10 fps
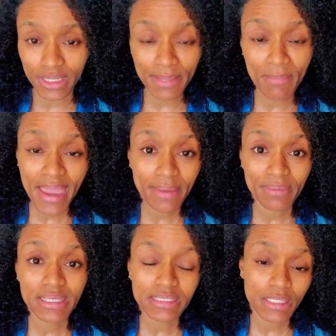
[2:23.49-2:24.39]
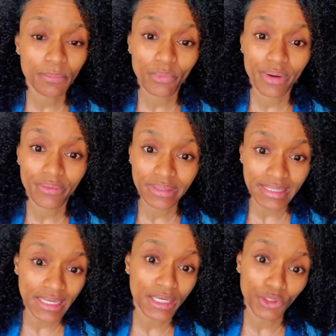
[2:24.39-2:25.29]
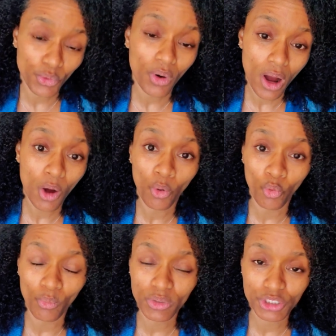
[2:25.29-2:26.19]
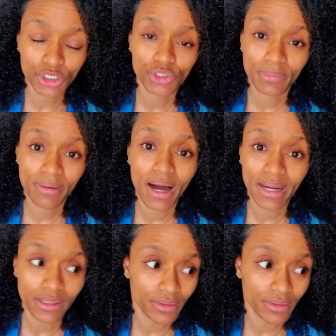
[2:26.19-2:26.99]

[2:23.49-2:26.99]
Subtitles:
It may be temporarily in your home, which is your body.